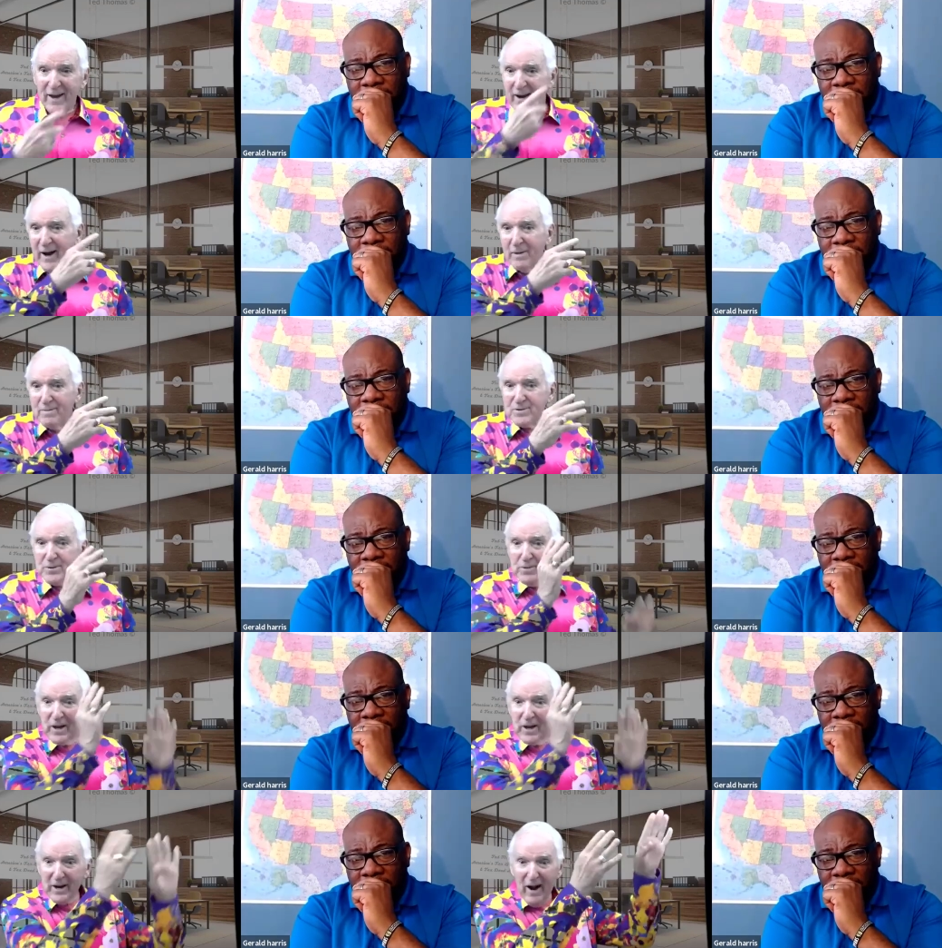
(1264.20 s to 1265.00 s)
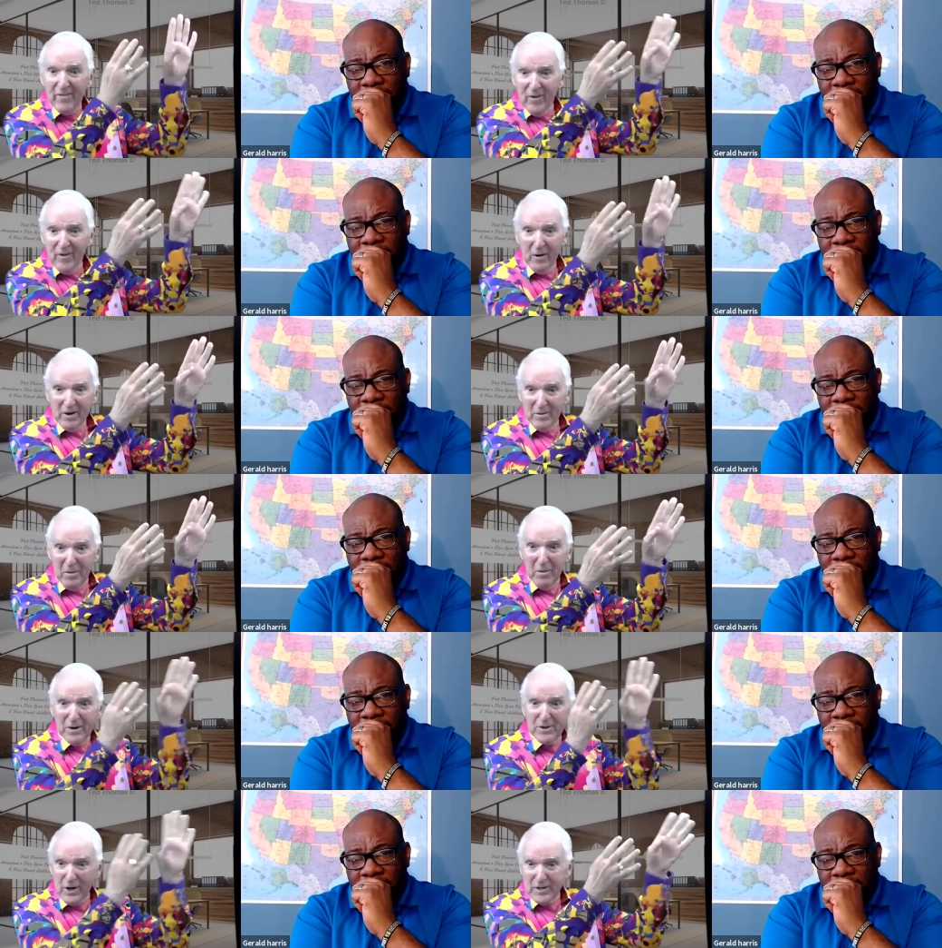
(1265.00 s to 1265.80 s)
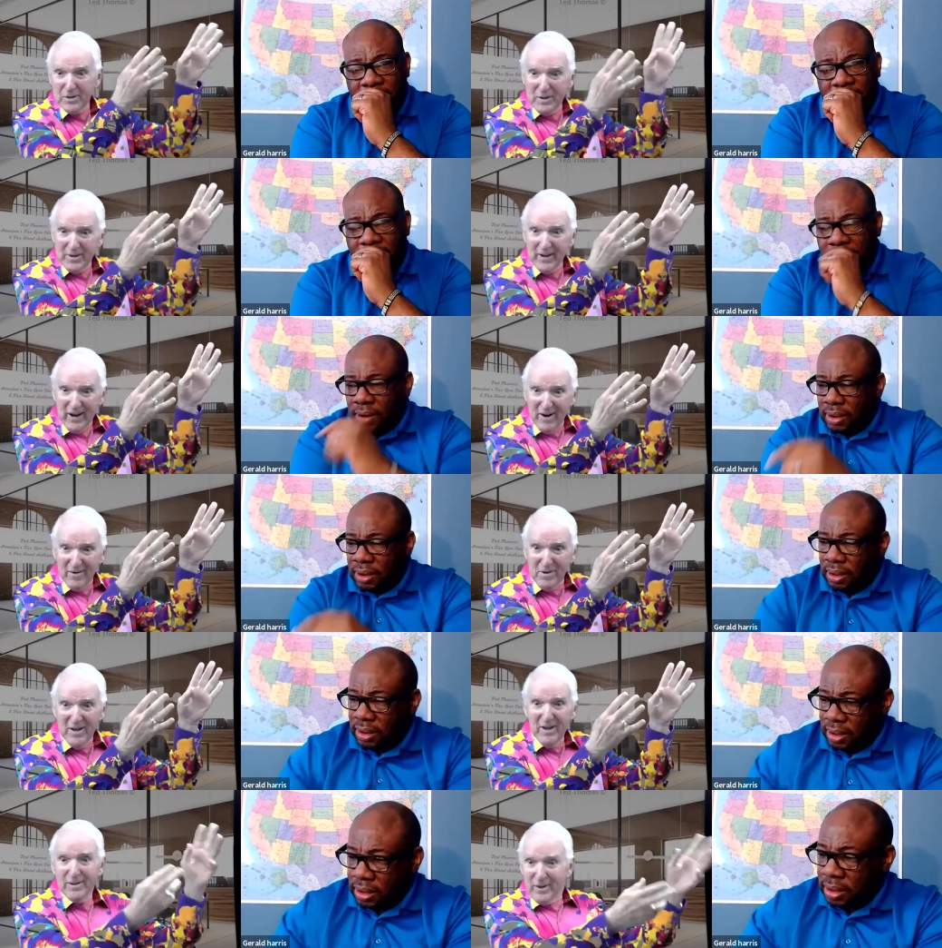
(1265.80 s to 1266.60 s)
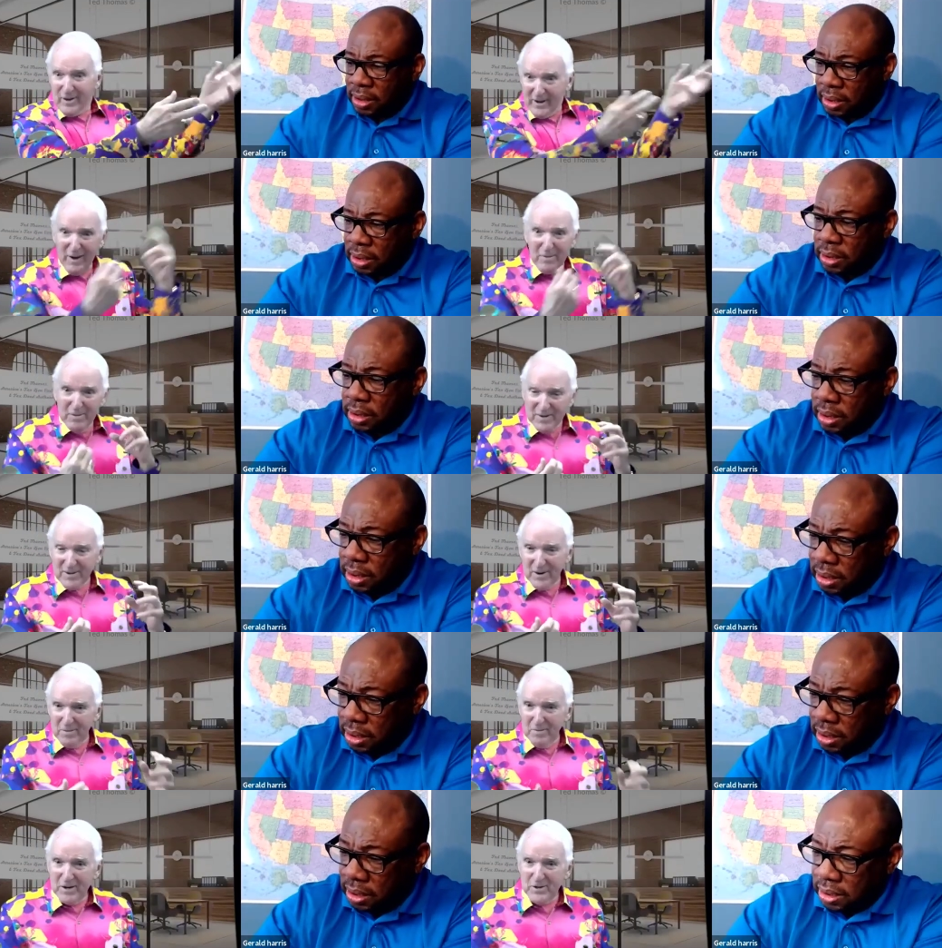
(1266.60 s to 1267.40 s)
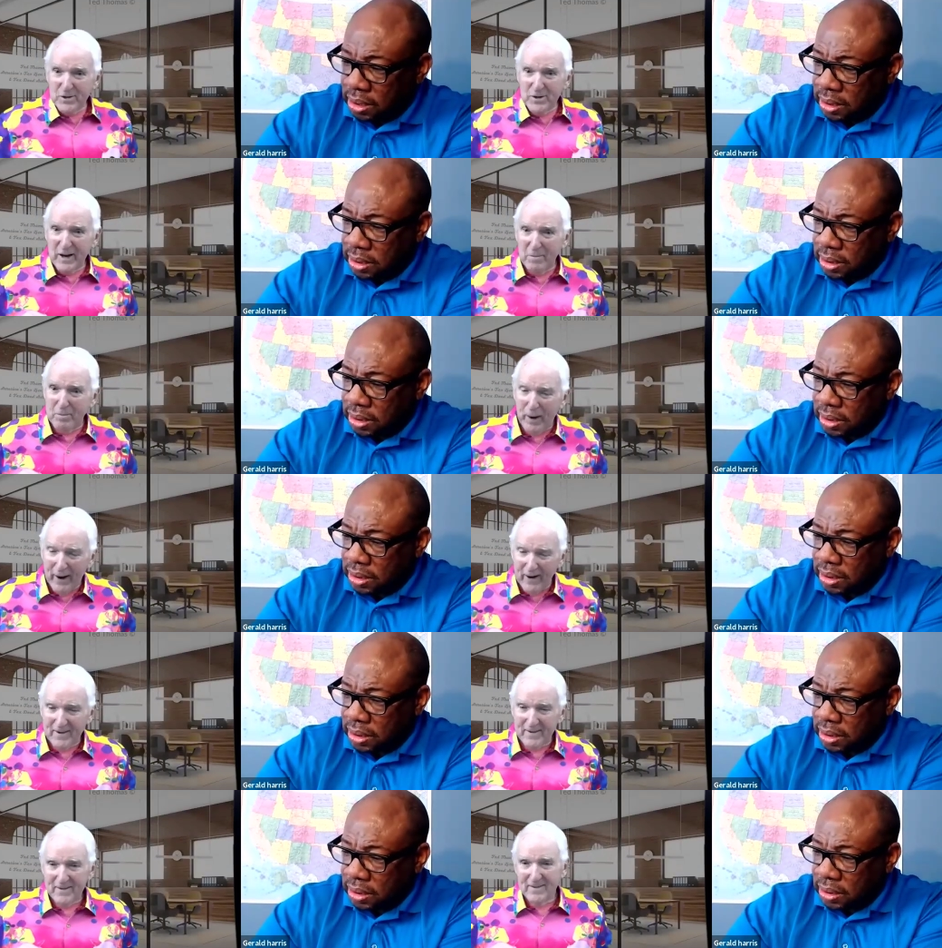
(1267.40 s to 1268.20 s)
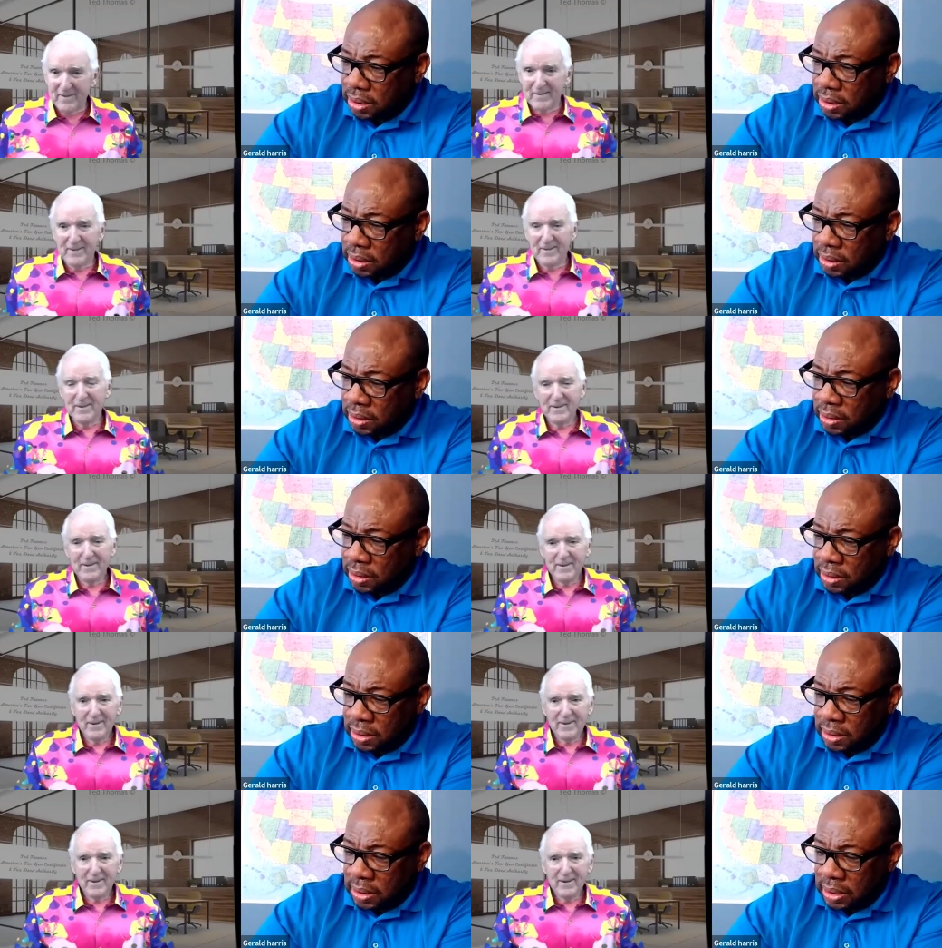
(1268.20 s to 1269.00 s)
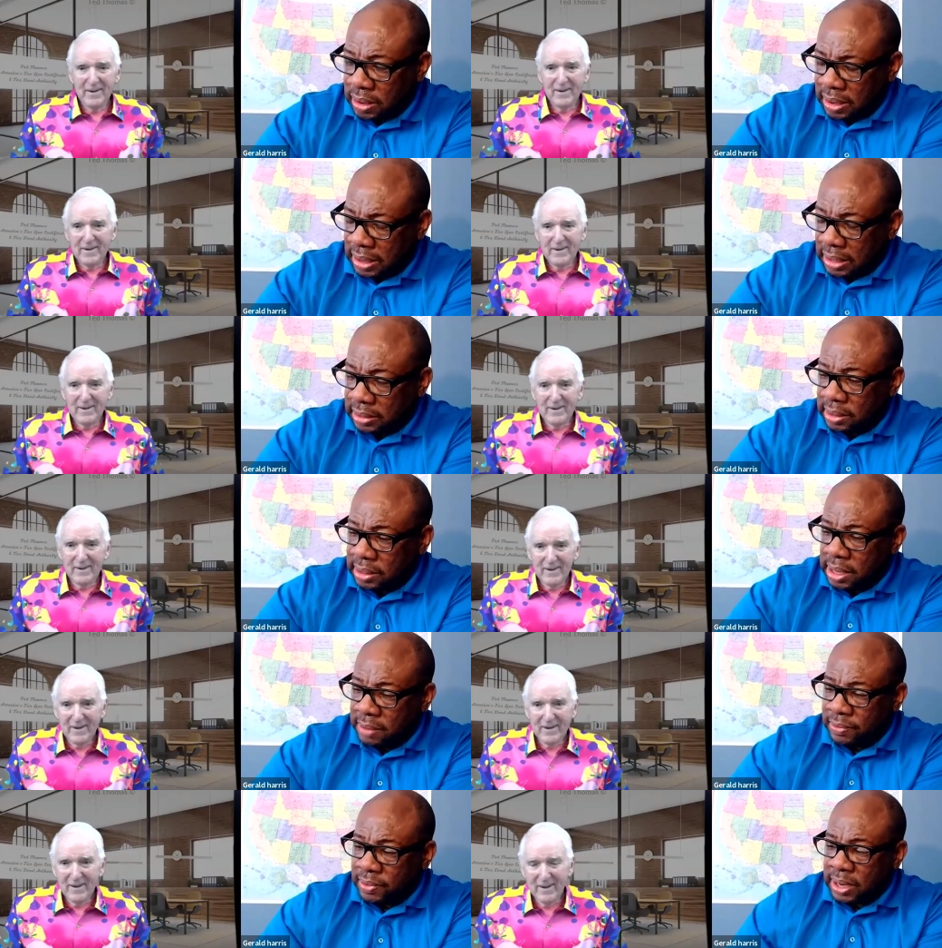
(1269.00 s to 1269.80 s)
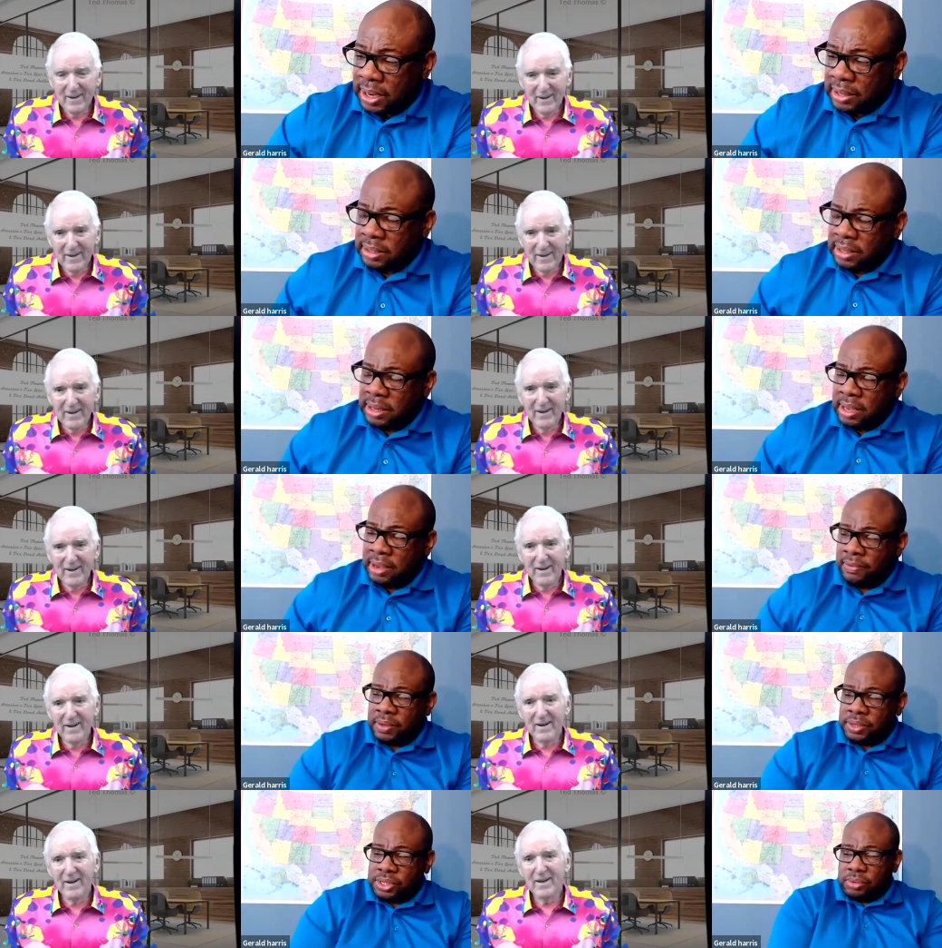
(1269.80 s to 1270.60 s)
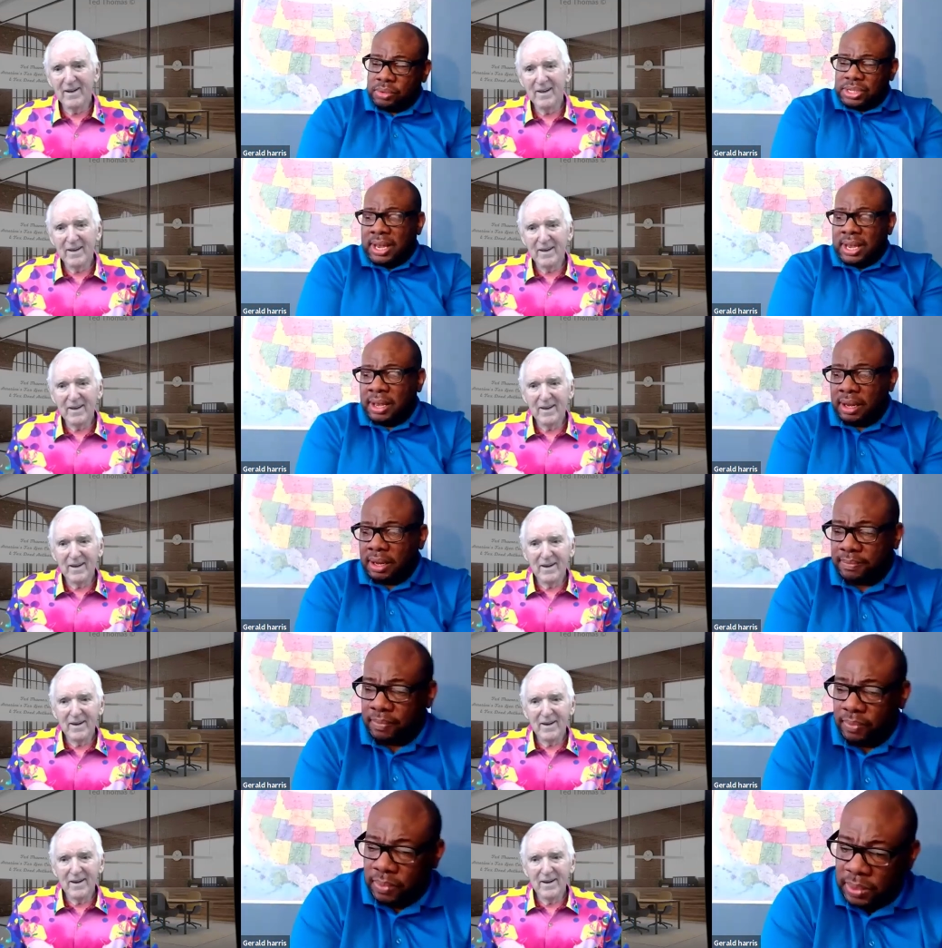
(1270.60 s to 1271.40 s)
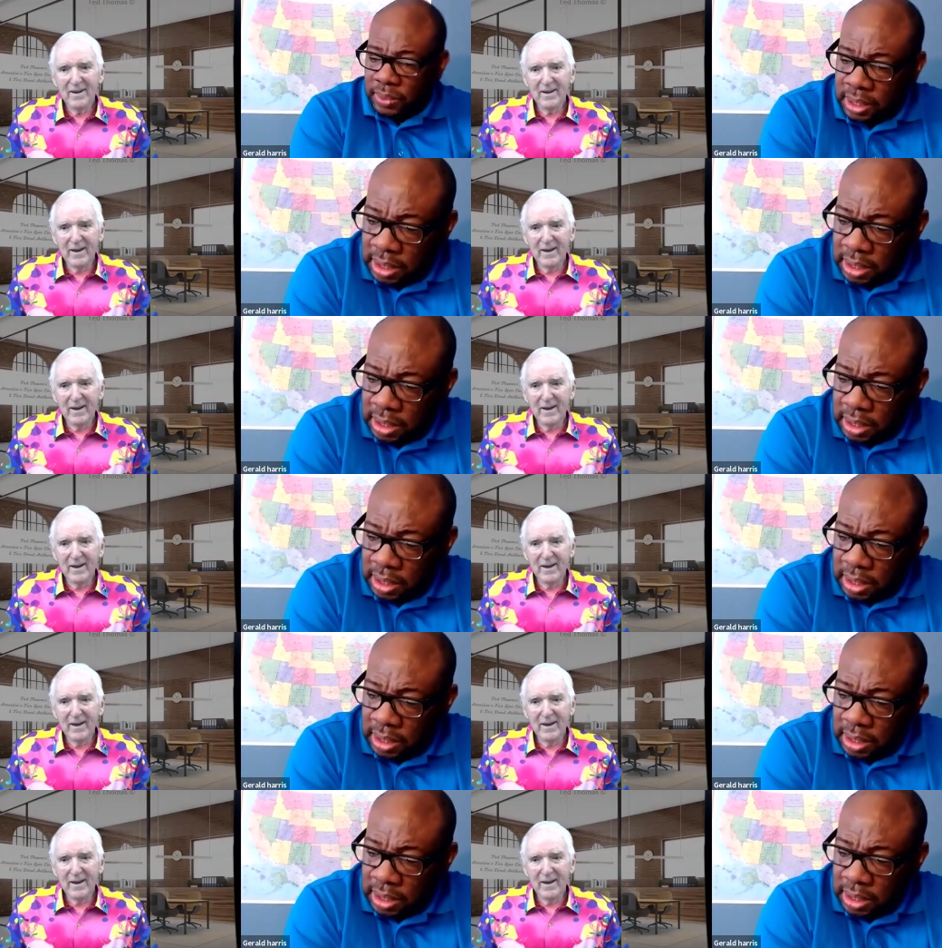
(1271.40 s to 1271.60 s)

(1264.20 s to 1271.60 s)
Speaker 1: it comes from the government. Remember I talked about the government? The government's going to make sure you get paid.
Speaker 2: I love it. I love it. So, Ted,